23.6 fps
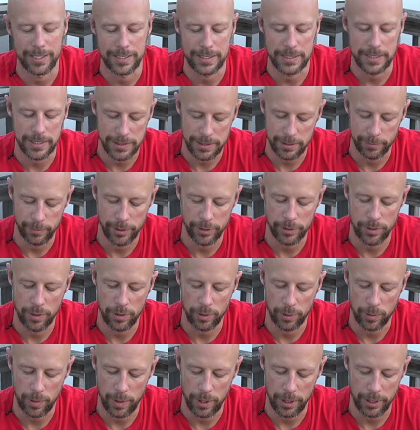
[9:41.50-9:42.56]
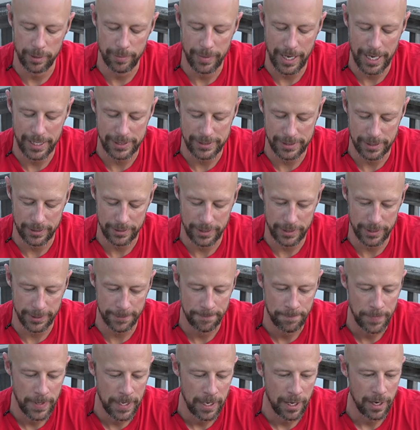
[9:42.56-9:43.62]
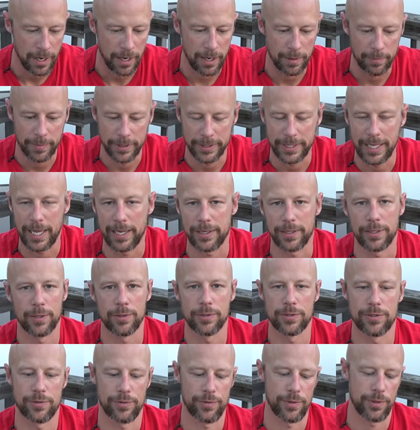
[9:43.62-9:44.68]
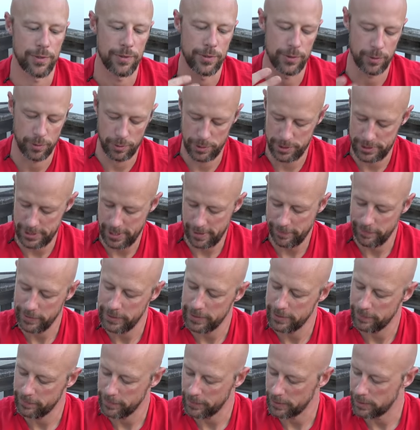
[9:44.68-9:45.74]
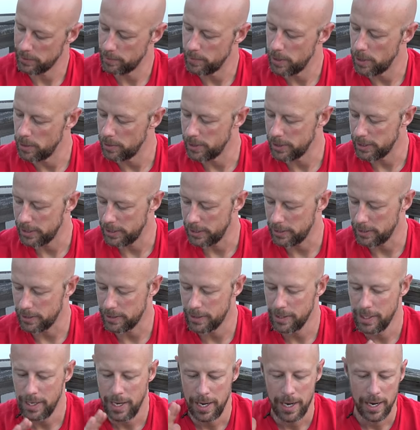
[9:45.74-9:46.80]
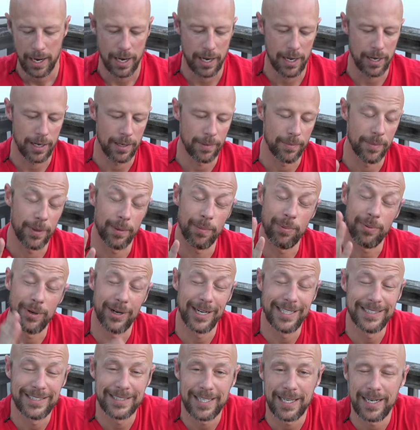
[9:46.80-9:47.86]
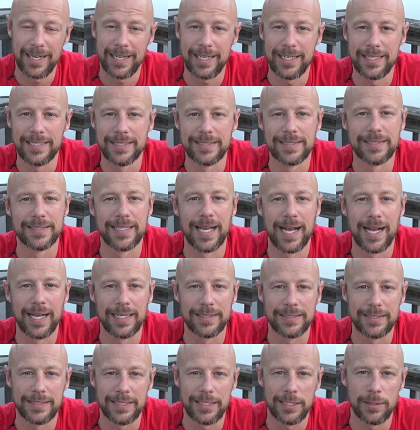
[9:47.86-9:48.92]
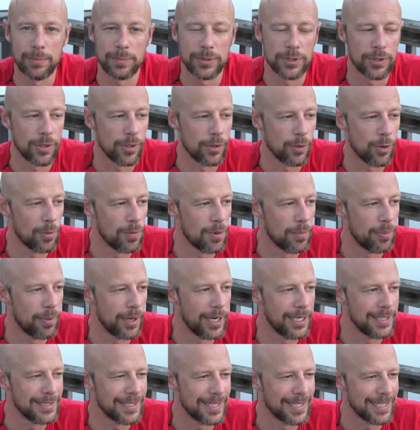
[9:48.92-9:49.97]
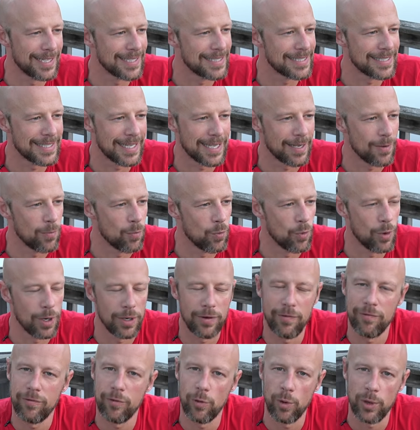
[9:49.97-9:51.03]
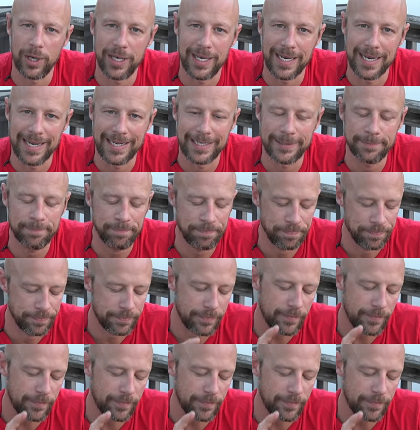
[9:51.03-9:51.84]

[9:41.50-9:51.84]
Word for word: going to see in some of the lower quality bags out there. Um, but that goes through towards every different component here. Um, the price on it is not cheap. So the normal price, I think, is like 149